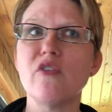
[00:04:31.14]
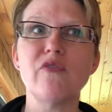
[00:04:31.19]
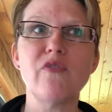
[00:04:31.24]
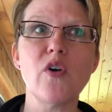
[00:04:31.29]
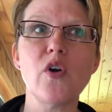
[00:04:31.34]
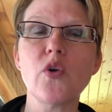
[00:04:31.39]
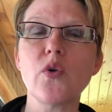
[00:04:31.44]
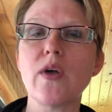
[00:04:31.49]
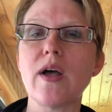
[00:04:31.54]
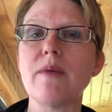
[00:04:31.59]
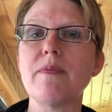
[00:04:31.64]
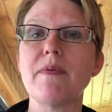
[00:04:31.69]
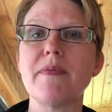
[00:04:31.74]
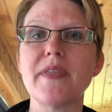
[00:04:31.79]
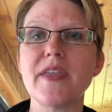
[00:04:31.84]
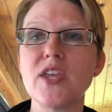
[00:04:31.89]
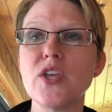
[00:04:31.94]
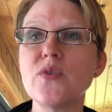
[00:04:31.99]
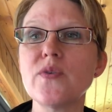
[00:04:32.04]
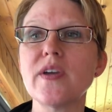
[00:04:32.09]
photo
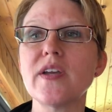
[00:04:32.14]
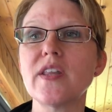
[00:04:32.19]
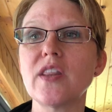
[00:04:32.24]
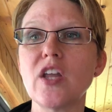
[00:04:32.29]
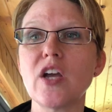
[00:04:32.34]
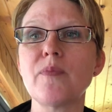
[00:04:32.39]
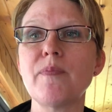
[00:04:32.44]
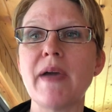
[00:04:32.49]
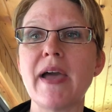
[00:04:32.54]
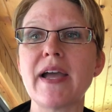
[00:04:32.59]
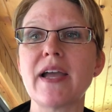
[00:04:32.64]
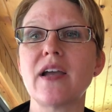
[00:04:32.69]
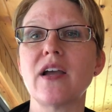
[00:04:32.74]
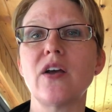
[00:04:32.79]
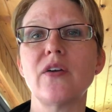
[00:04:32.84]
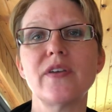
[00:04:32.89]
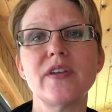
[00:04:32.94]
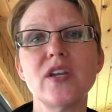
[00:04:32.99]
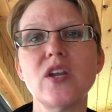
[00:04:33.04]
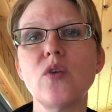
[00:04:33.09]
album that you can look back and
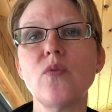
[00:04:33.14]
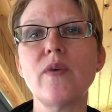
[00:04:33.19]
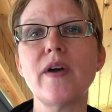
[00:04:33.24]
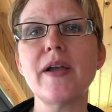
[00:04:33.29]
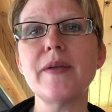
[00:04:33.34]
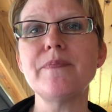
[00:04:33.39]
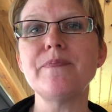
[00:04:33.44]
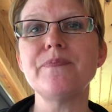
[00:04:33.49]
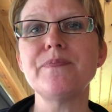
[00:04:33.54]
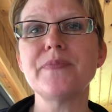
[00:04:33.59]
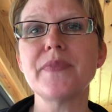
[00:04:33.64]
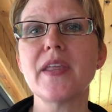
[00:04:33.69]
go, you know what?